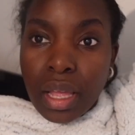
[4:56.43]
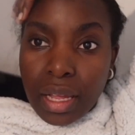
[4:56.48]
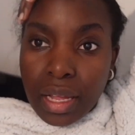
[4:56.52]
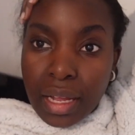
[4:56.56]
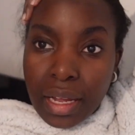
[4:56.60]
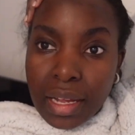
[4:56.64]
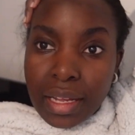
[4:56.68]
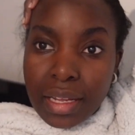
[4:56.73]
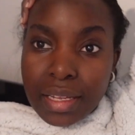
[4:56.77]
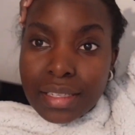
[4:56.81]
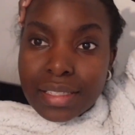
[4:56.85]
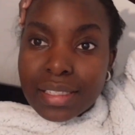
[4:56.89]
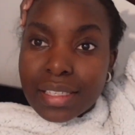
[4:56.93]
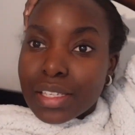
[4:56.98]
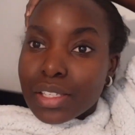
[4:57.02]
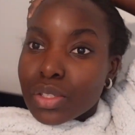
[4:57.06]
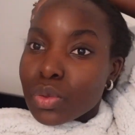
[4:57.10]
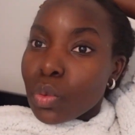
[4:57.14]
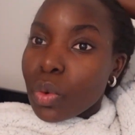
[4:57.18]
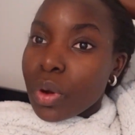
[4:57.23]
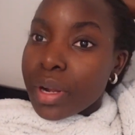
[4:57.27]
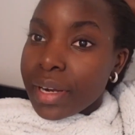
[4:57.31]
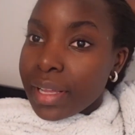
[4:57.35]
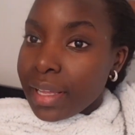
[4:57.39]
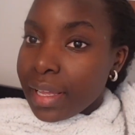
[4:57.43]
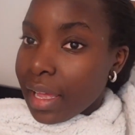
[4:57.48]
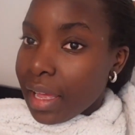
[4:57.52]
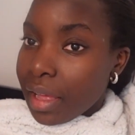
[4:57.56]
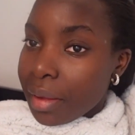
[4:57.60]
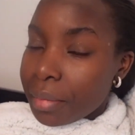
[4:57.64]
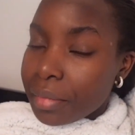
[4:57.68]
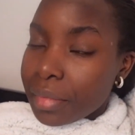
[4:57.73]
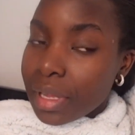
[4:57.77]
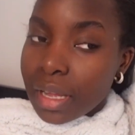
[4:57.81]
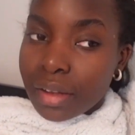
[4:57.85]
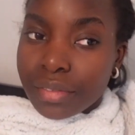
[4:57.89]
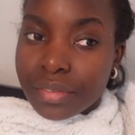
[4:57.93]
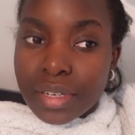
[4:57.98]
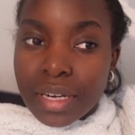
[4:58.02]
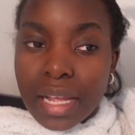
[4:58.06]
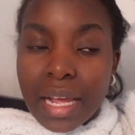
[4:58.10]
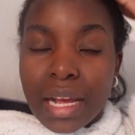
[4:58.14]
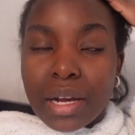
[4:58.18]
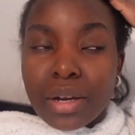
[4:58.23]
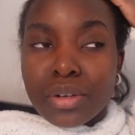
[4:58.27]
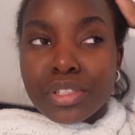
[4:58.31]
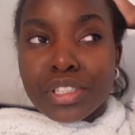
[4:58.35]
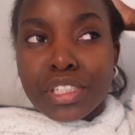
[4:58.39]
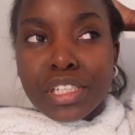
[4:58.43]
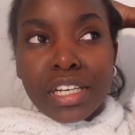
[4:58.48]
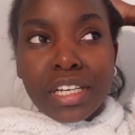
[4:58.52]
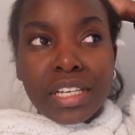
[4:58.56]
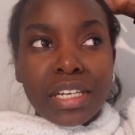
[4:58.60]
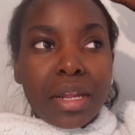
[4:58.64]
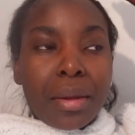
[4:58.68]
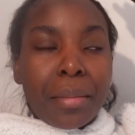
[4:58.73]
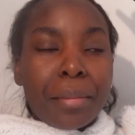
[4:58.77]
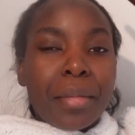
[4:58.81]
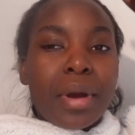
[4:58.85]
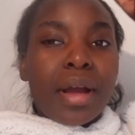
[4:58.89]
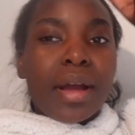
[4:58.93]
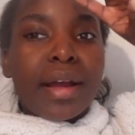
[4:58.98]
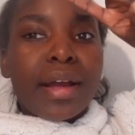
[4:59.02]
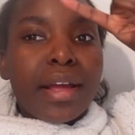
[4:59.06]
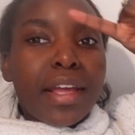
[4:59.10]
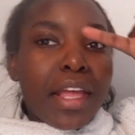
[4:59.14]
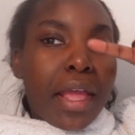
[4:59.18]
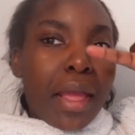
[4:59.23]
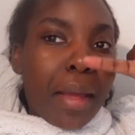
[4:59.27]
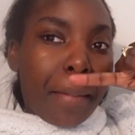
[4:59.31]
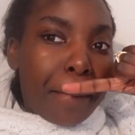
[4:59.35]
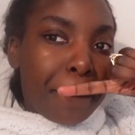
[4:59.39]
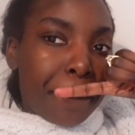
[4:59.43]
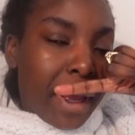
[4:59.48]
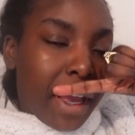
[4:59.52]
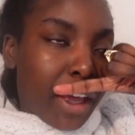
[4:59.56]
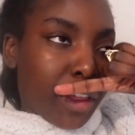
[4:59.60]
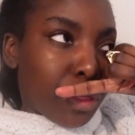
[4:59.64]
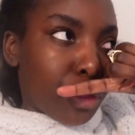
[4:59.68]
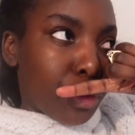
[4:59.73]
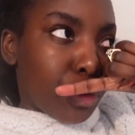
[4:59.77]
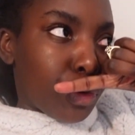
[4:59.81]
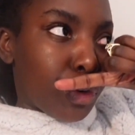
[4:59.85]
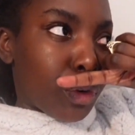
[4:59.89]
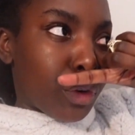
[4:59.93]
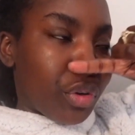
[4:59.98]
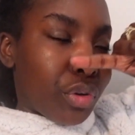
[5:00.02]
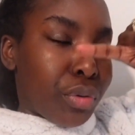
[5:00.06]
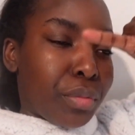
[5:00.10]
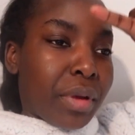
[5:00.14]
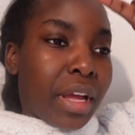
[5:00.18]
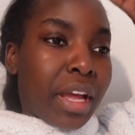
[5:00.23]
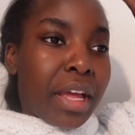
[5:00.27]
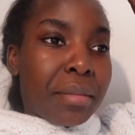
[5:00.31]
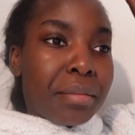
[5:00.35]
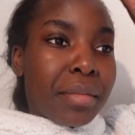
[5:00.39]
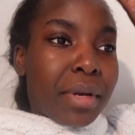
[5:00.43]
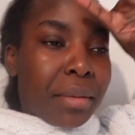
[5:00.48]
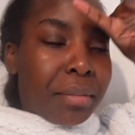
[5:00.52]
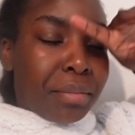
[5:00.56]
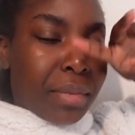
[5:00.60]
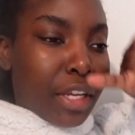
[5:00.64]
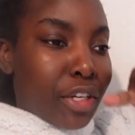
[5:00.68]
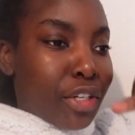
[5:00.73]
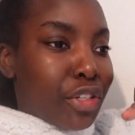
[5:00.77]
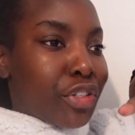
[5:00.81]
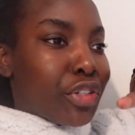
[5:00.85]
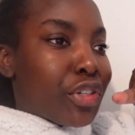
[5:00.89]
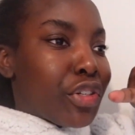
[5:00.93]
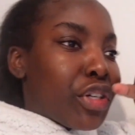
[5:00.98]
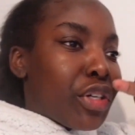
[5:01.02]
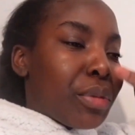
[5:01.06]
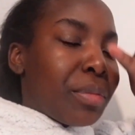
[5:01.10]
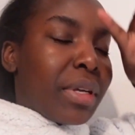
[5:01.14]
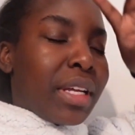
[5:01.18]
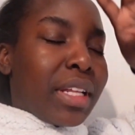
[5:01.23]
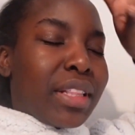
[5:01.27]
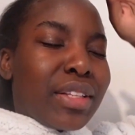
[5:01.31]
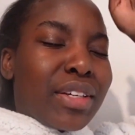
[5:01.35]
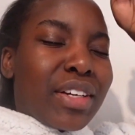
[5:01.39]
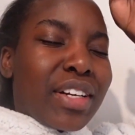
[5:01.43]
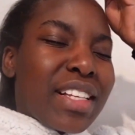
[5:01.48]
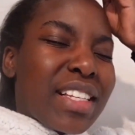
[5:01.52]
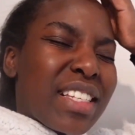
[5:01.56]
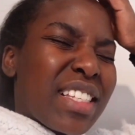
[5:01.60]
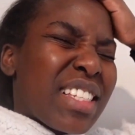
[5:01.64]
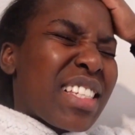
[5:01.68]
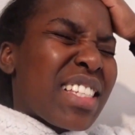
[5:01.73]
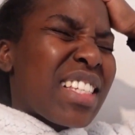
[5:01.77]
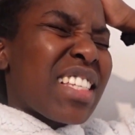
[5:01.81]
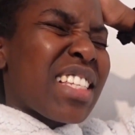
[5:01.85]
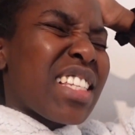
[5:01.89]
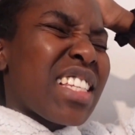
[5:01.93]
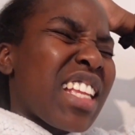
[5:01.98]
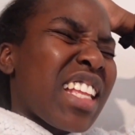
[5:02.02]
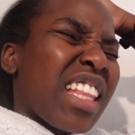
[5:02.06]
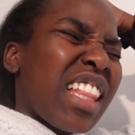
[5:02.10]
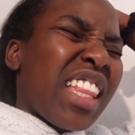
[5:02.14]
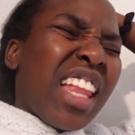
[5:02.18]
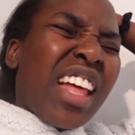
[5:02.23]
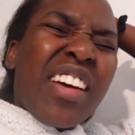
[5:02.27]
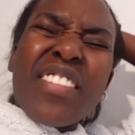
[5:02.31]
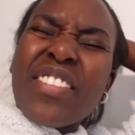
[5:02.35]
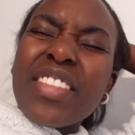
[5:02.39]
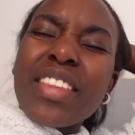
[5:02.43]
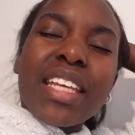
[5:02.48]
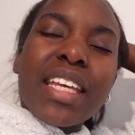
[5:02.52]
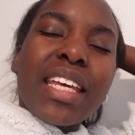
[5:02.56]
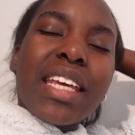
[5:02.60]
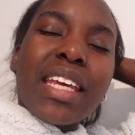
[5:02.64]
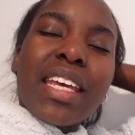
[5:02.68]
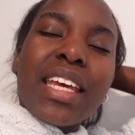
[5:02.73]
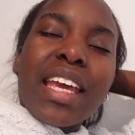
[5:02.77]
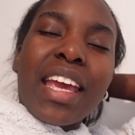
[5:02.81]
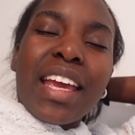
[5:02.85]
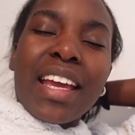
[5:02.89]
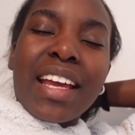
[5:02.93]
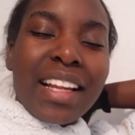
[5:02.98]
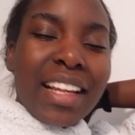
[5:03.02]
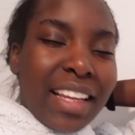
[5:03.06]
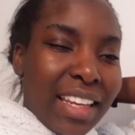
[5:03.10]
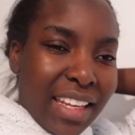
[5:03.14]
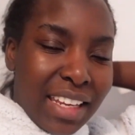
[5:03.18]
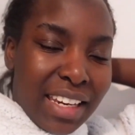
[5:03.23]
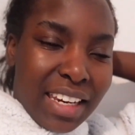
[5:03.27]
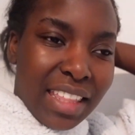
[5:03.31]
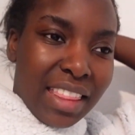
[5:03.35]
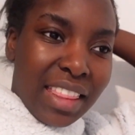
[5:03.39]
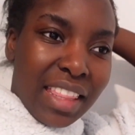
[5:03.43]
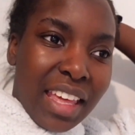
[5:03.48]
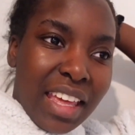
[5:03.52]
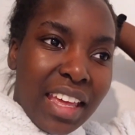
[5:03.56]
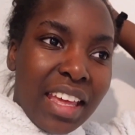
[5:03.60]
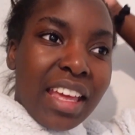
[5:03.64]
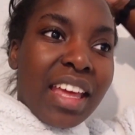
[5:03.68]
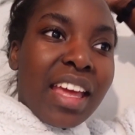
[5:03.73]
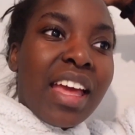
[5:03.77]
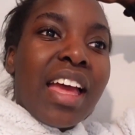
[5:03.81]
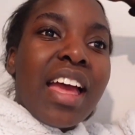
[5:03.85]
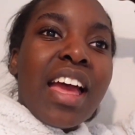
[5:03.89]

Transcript: Hey guys, it's one A M I've now done my bathroom and my bedroom. It looks lovely and clean in there.